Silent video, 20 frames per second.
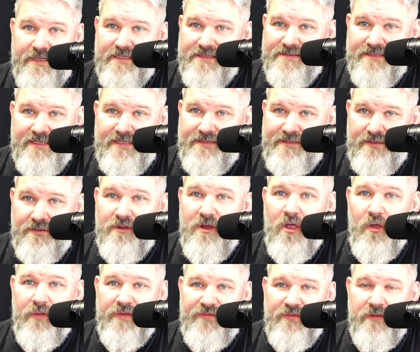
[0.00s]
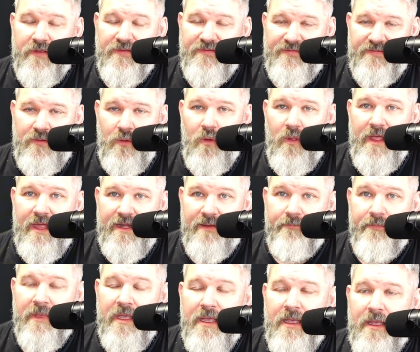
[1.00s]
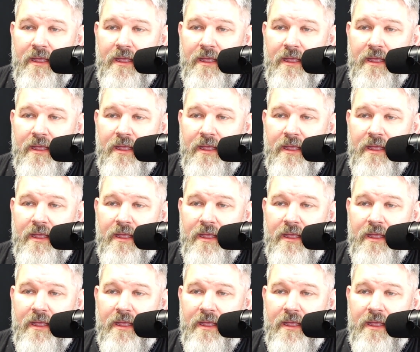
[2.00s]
He it took its toll on him,